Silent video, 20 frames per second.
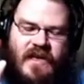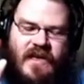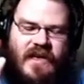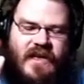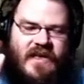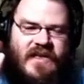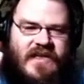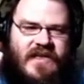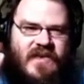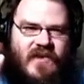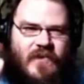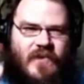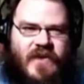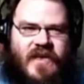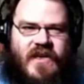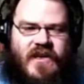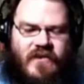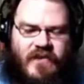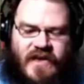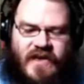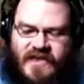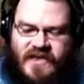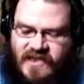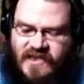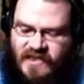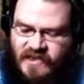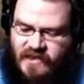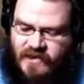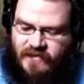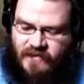And so I'm thinking if I
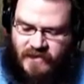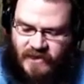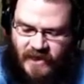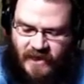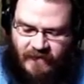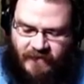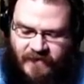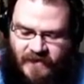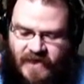just tough it